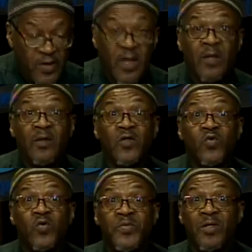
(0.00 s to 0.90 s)
And this
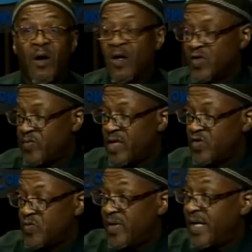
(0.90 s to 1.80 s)
will be all
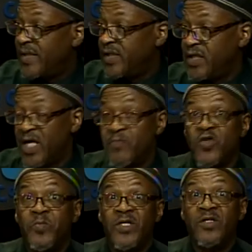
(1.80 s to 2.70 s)
sponsored by the
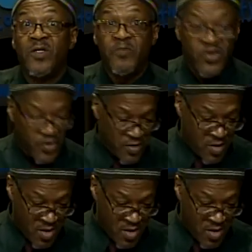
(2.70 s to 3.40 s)
Cambridge Peace Commission